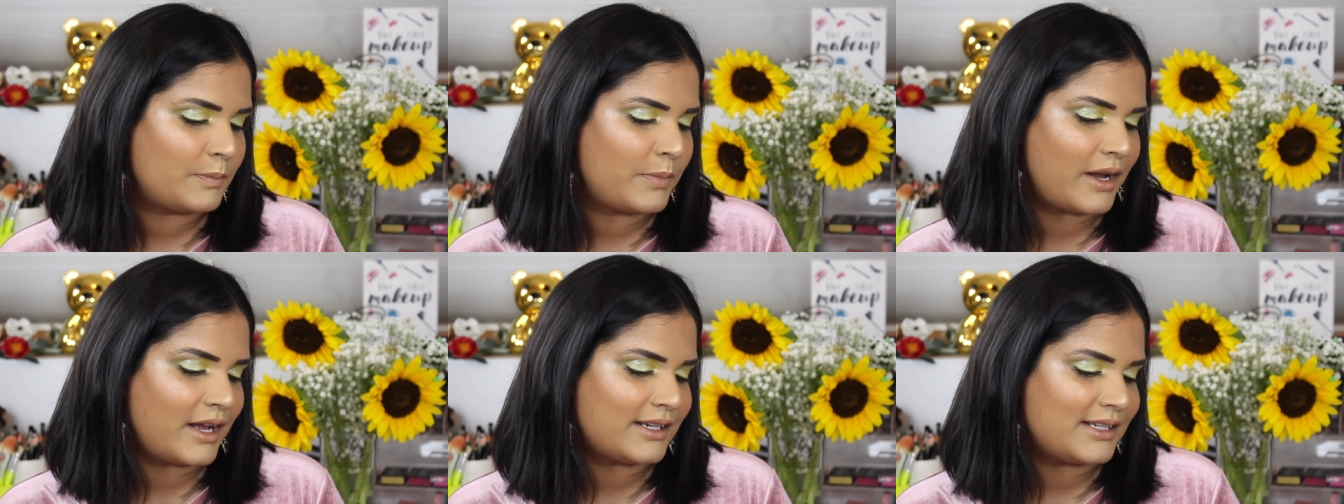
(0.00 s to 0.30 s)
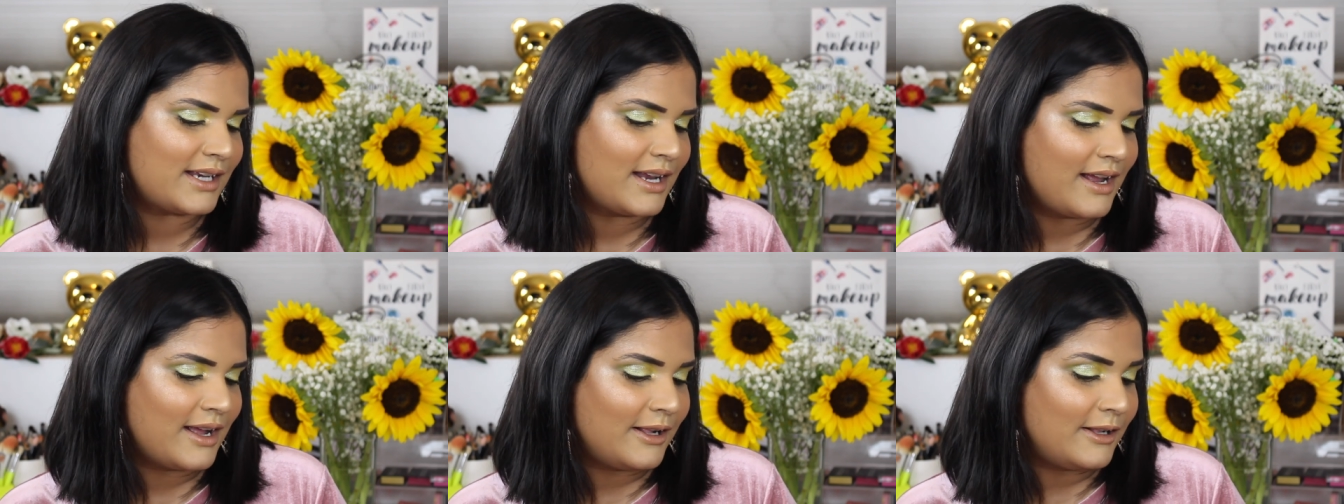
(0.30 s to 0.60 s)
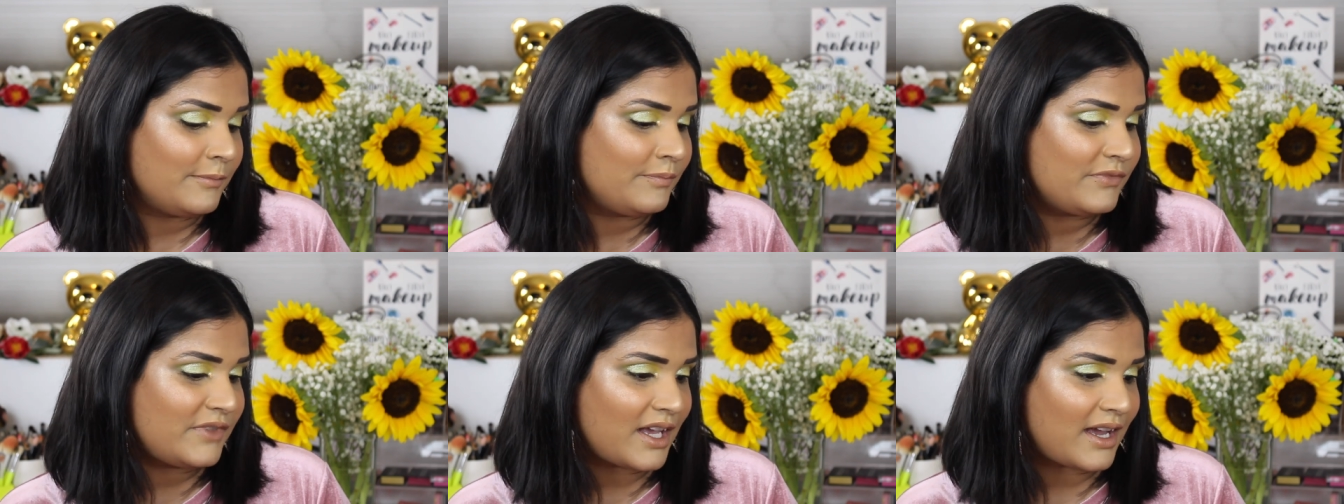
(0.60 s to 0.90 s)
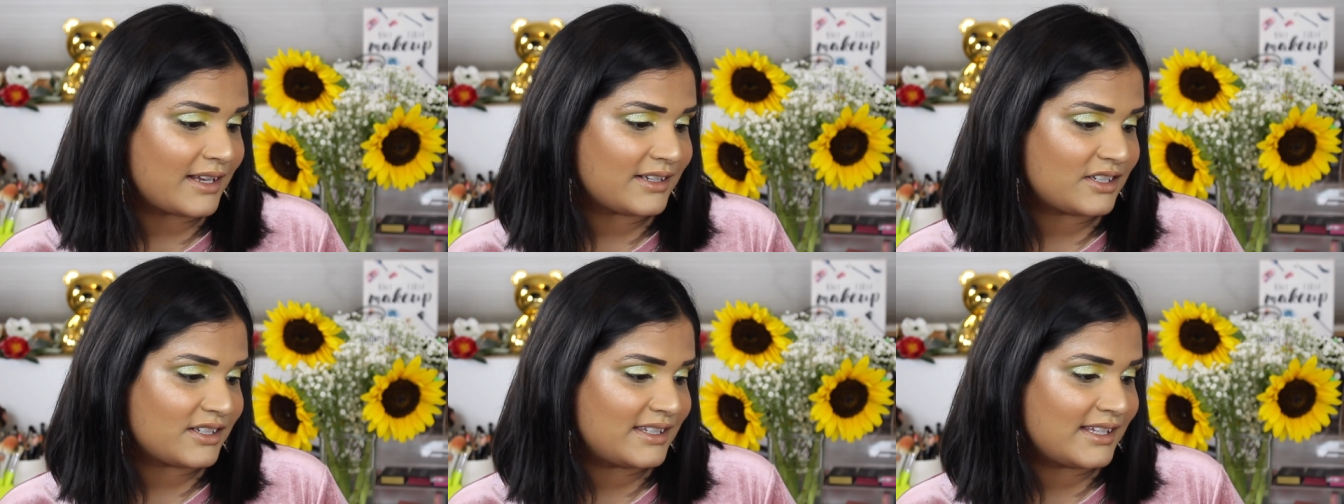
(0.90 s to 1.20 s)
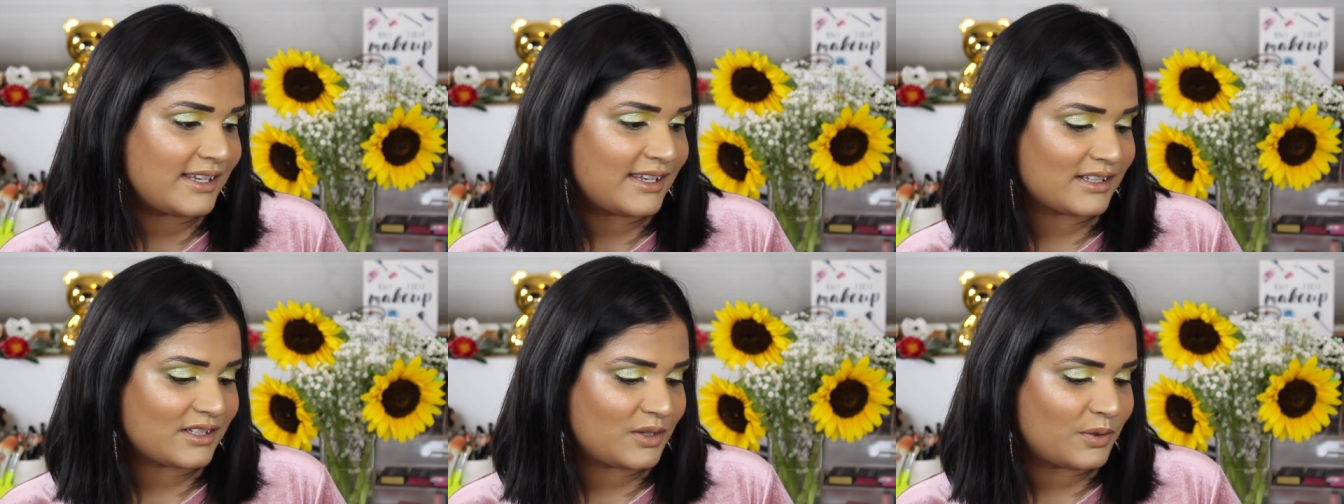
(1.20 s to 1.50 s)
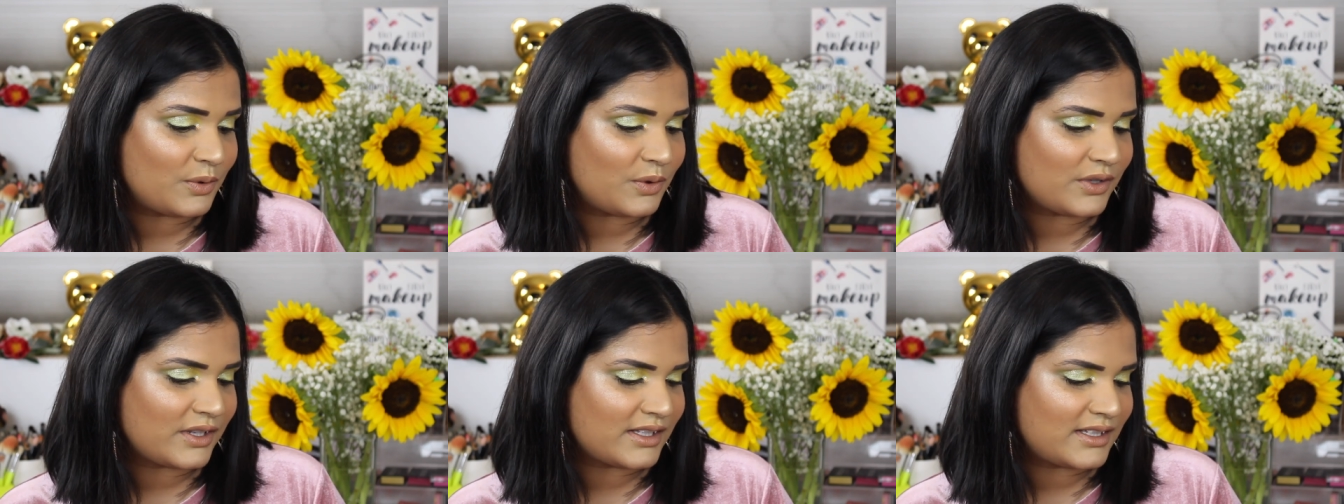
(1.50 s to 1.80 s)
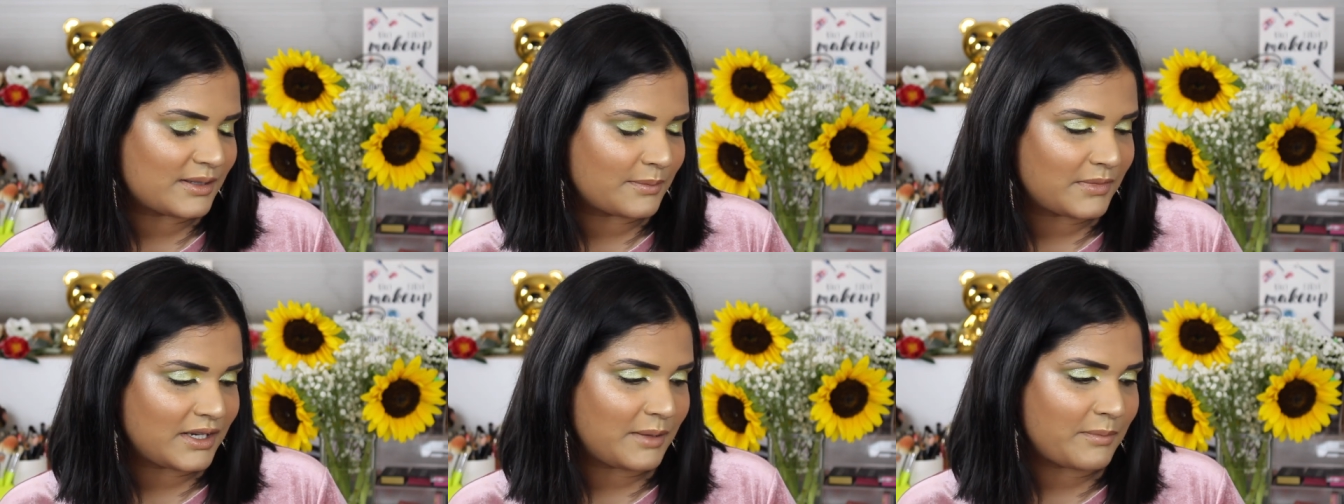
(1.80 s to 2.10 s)
But yeah, I just think it's cool
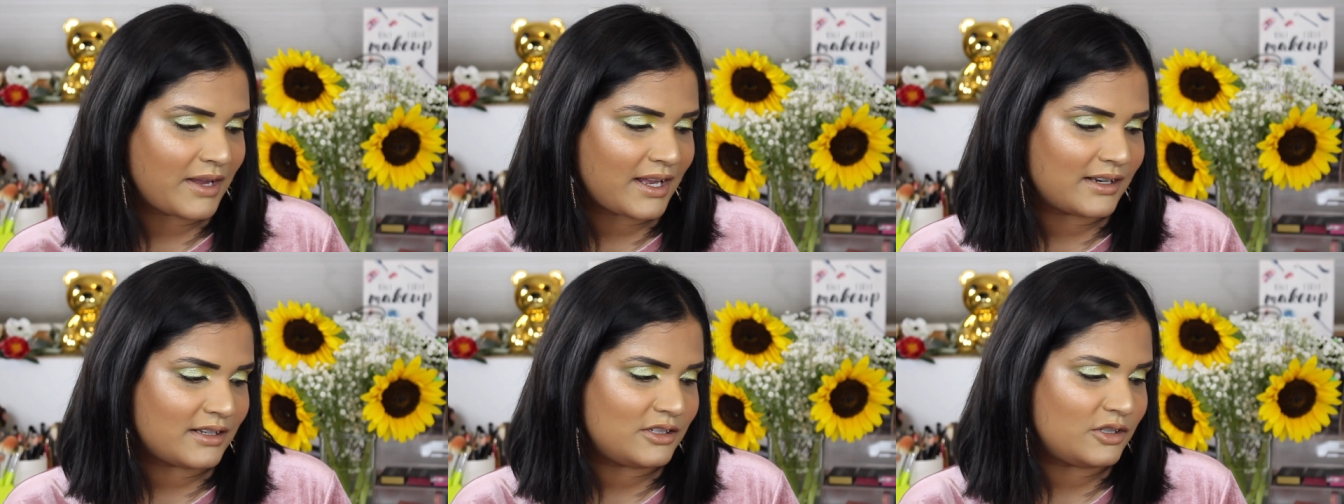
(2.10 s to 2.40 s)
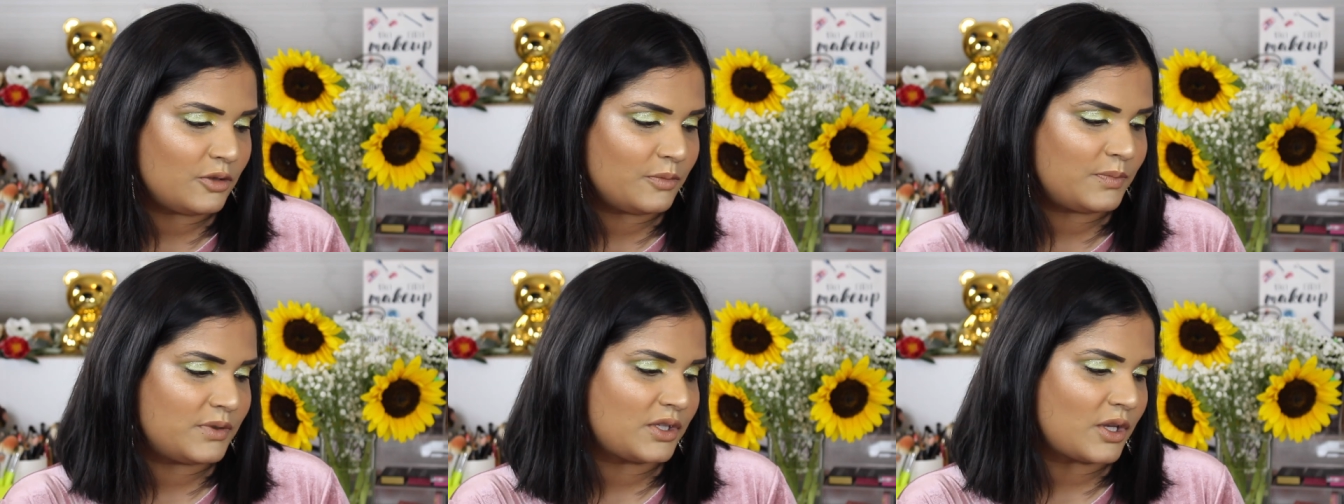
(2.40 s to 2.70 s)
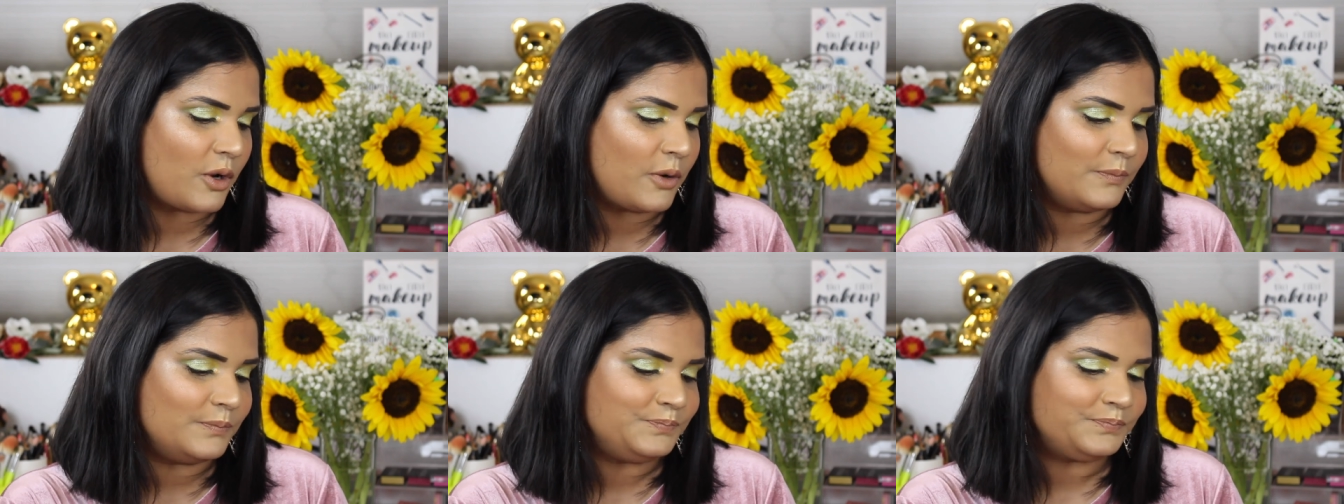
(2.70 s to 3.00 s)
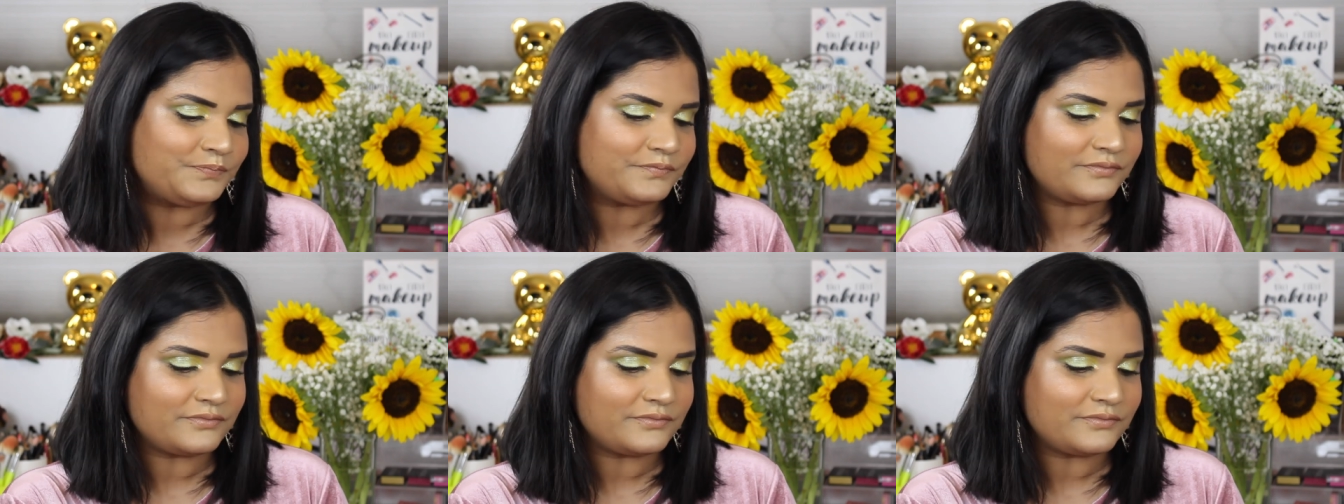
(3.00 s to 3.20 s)
that somebody made a dupe. So